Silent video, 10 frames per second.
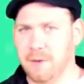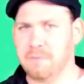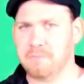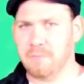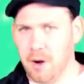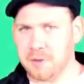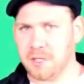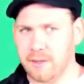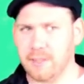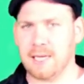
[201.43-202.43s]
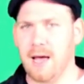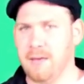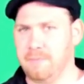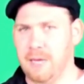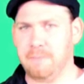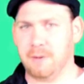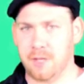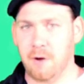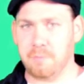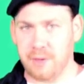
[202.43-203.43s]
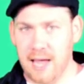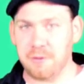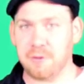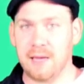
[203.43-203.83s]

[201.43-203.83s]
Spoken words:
but most of the time people don't plant